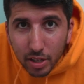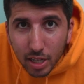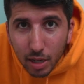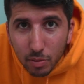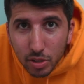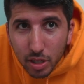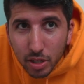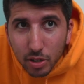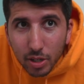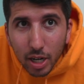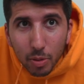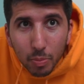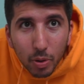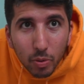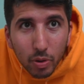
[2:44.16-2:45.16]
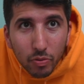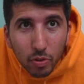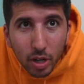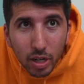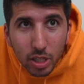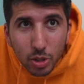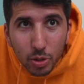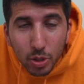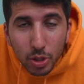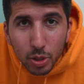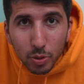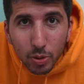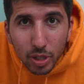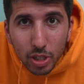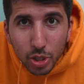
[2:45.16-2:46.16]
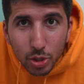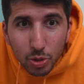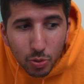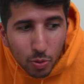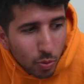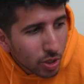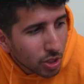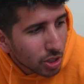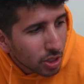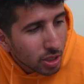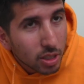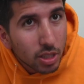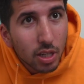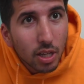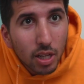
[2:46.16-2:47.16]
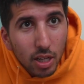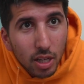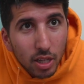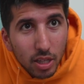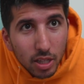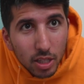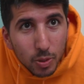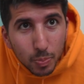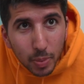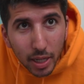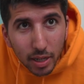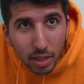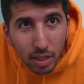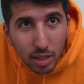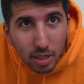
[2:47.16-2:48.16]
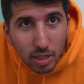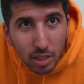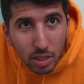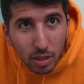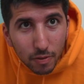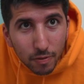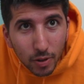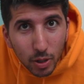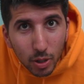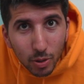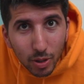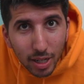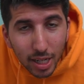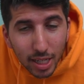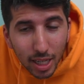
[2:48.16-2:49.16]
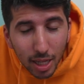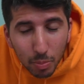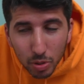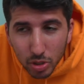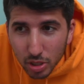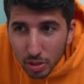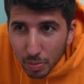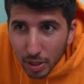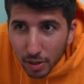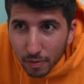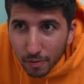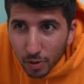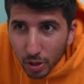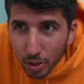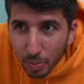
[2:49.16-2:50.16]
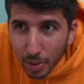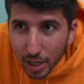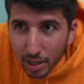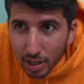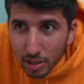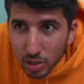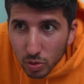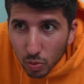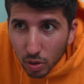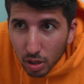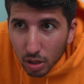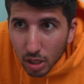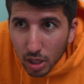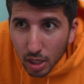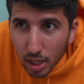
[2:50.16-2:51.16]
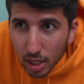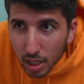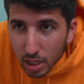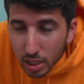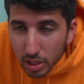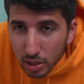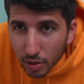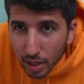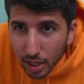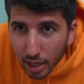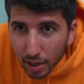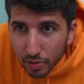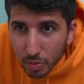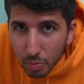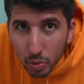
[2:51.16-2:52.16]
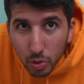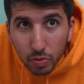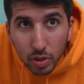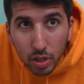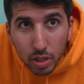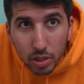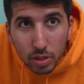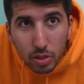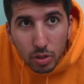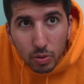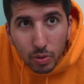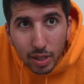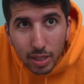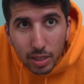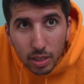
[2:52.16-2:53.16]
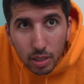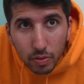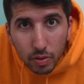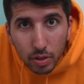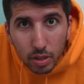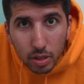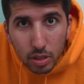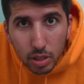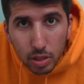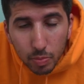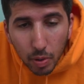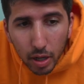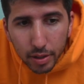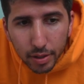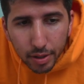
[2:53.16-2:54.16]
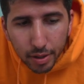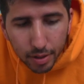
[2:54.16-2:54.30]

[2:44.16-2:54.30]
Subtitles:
the camera's on the ground, but we've run into a new issue, which is this bedding is in the photo and I can't push the bed further back against the wall. So I have to move this to a different spot.